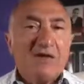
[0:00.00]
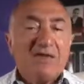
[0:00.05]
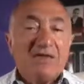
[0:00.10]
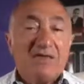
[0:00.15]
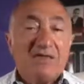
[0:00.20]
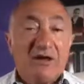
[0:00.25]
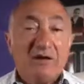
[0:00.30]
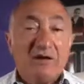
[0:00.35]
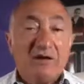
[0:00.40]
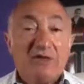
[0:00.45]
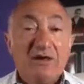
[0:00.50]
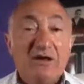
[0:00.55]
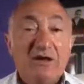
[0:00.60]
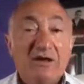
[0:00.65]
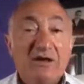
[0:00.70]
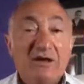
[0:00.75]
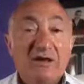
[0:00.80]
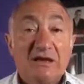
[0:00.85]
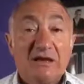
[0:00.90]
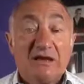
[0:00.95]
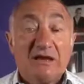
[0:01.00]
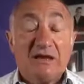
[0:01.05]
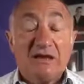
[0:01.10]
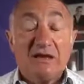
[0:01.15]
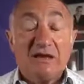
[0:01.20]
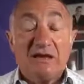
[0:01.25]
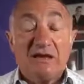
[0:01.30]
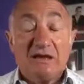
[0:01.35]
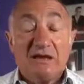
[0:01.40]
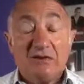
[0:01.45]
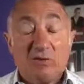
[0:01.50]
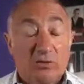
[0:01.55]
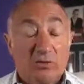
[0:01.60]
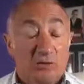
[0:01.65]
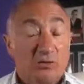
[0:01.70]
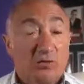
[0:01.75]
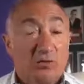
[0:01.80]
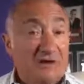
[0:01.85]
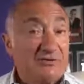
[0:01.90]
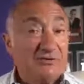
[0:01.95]
they really,
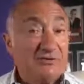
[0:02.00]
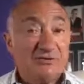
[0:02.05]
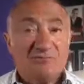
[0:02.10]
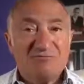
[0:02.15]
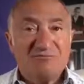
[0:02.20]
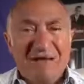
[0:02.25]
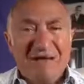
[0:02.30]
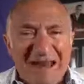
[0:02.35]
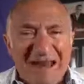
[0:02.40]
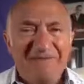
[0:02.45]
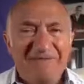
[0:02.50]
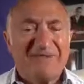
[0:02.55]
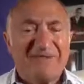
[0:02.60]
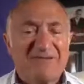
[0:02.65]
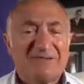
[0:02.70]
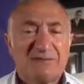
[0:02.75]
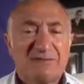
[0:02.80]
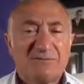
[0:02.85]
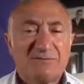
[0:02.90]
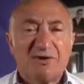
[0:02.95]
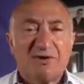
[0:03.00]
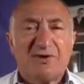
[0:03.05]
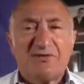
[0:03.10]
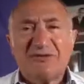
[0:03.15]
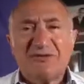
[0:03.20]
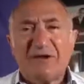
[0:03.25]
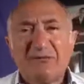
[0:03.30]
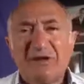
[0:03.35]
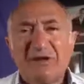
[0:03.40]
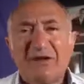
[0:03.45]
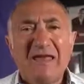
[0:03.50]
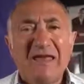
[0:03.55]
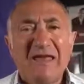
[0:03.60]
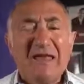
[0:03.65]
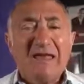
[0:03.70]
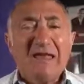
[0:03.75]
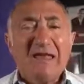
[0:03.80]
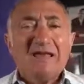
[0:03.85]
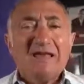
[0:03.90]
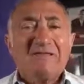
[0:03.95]
or issues manifest themselves, they really
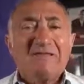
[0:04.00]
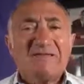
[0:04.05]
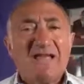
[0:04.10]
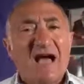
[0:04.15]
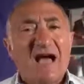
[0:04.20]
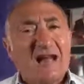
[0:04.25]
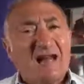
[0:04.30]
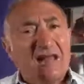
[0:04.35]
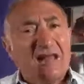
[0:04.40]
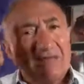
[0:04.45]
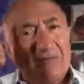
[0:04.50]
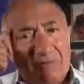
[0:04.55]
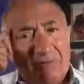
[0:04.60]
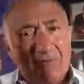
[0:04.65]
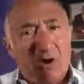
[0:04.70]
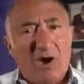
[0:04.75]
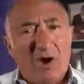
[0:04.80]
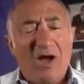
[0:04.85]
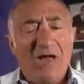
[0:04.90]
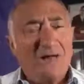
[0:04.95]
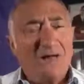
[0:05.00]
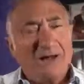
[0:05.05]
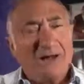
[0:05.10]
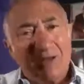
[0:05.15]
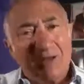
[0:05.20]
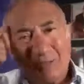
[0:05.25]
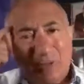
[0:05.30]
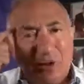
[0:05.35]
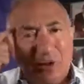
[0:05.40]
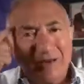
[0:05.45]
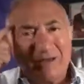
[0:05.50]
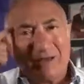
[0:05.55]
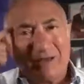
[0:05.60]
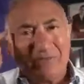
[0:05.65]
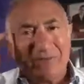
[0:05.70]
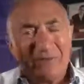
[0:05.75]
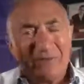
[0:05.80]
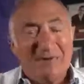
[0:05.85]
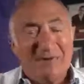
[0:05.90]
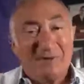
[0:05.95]
start in the mind. And I point
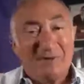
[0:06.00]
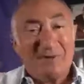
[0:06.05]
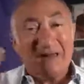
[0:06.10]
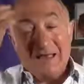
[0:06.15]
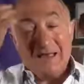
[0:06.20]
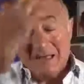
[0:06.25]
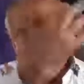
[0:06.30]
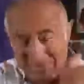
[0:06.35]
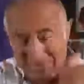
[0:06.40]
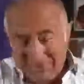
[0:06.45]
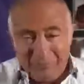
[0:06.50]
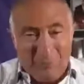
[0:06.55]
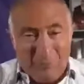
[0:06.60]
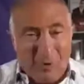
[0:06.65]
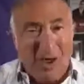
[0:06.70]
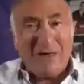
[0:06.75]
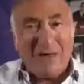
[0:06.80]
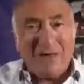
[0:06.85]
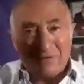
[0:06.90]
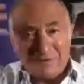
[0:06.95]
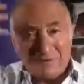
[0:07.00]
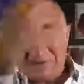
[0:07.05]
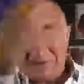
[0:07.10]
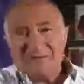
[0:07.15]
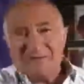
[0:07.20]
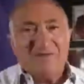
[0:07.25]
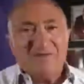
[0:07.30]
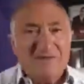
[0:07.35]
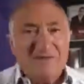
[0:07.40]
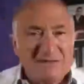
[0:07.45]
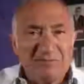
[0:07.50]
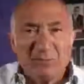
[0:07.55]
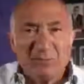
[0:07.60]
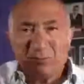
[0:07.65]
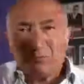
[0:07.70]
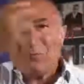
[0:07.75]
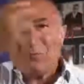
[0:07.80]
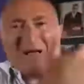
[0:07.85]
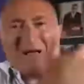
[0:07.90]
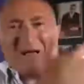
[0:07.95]
up here, but the mind is this
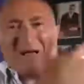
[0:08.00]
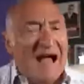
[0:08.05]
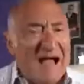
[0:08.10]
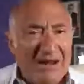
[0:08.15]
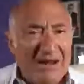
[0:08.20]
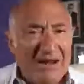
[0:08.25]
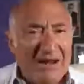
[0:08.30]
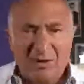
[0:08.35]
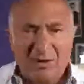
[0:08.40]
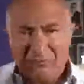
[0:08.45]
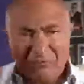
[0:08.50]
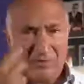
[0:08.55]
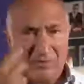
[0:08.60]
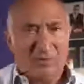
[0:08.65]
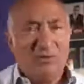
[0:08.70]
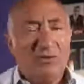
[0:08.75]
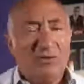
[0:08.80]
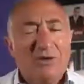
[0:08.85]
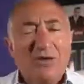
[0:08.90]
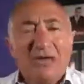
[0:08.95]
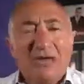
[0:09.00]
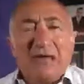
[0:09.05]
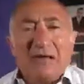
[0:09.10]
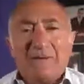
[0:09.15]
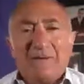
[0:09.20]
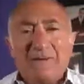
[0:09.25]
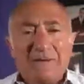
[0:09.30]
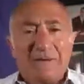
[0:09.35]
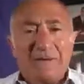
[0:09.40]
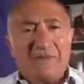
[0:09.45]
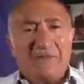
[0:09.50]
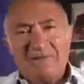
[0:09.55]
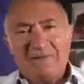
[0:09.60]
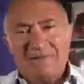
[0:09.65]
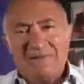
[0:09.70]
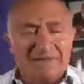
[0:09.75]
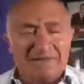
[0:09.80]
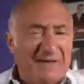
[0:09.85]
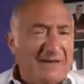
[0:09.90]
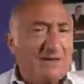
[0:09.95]
invisible part of you
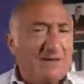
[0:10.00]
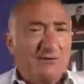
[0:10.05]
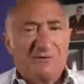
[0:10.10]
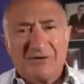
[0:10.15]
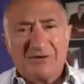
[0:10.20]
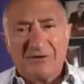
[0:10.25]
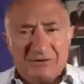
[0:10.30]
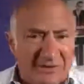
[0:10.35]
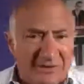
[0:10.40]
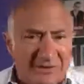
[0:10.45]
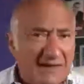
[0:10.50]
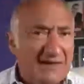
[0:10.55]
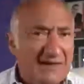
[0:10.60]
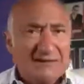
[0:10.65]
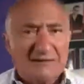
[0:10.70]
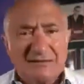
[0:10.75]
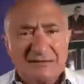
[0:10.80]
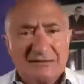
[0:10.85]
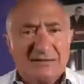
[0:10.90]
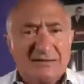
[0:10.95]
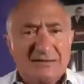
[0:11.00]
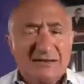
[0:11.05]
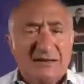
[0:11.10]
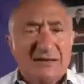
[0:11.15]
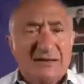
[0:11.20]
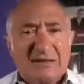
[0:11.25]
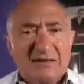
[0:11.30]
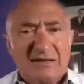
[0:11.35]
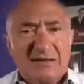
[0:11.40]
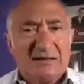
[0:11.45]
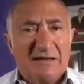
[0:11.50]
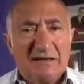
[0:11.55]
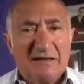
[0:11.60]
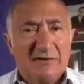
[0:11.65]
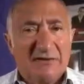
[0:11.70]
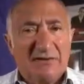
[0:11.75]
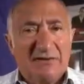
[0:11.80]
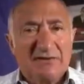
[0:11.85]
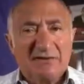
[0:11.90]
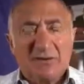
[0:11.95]
that feels and thinks, and,
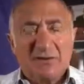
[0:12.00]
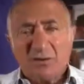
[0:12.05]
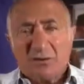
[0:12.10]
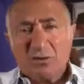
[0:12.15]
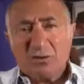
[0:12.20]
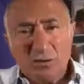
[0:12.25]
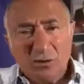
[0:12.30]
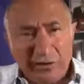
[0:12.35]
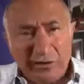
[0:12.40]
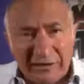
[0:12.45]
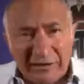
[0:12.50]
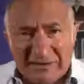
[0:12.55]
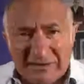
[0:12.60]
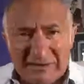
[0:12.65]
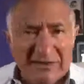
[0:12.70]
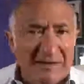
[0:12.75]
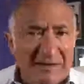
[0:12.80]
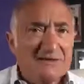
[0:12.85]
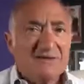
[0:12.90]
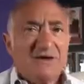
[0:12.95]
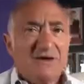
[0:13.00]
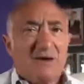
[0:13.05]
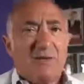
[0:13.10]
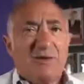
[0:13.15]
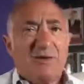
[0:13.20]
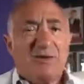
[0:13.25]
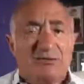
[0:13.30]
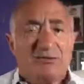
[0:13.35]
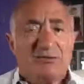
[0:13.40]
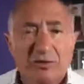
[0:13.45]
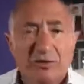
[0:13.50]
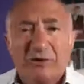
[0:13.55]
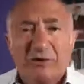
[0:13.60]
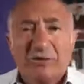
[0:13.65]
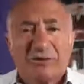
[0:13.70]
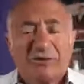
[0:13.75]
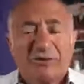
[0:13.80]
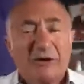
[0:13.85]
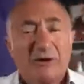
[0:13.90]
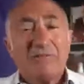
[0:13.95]
it's got all these things going through
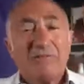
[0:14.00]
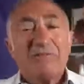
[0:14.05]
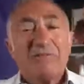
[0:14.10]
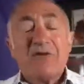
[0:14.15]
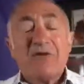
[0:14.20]
it. So